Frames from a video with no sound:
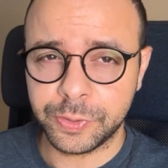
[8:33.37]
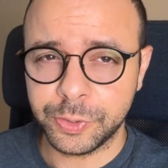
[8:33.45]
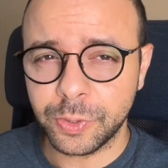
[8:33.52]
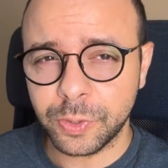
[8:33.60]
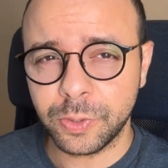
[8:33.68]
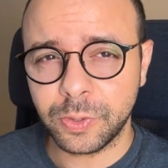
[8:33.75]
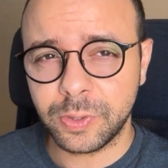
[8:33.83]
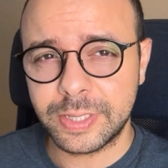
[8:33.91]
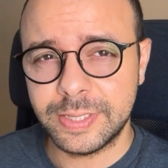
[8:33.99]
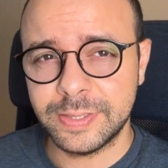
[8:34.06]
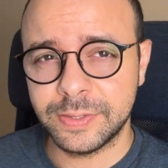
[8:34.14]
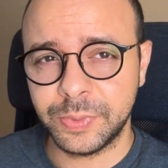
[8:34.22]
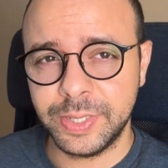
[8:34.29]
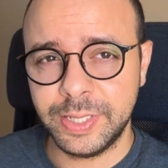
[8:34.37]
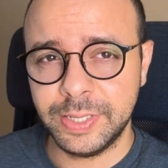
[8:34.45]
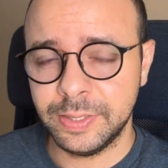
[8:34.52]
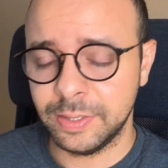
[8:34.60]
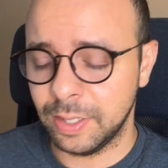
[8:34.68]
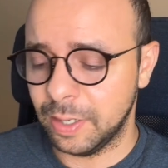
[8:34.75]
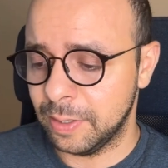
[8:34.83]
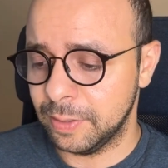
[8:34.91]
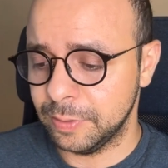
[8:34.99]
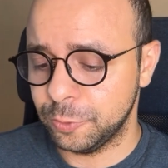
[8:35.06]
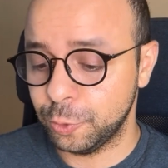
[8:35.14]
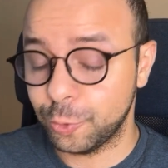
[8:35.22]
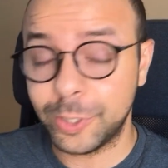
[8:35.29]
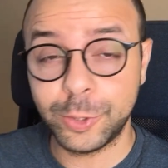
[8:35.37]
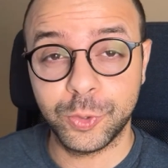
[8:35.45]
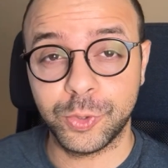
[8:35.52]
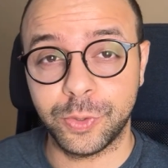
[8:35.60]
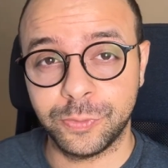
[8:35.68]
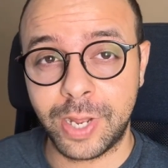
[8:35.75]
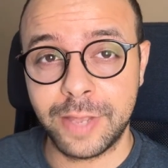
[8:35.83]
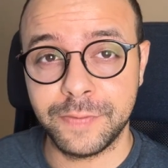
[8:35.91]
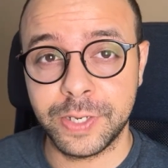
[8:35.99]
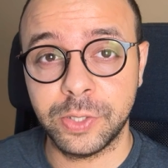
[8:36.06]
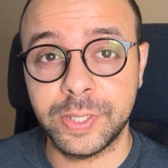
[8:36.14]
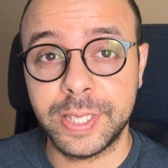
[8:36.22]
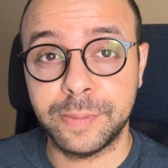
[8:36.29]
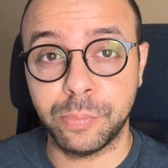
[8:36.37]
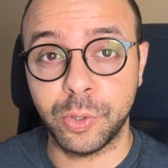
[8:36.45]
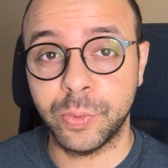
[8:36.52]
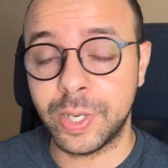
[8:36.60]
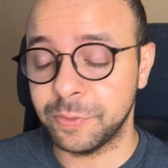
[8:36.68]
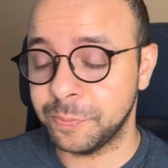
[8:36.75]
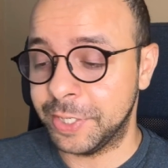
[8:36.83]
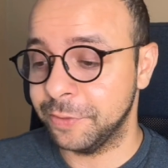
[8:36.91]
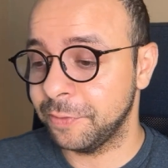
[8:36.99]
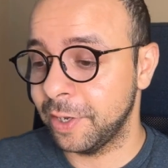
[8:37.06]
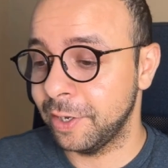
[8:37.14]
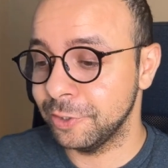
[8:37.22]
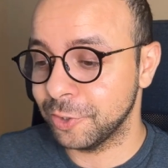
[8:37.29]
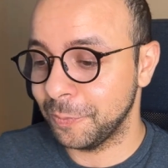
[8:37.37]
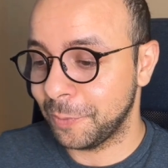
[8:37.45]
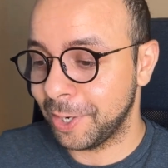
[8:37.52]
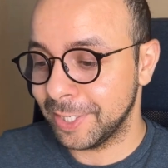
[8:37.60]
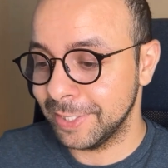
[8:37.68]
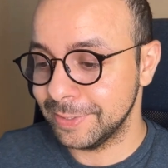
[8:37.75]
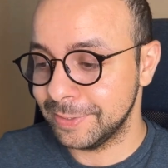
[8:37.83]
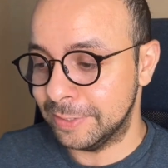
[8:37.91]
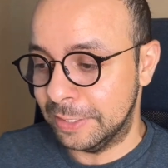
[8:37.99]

your goal is really to try to survive and not get blown out by the financial markets.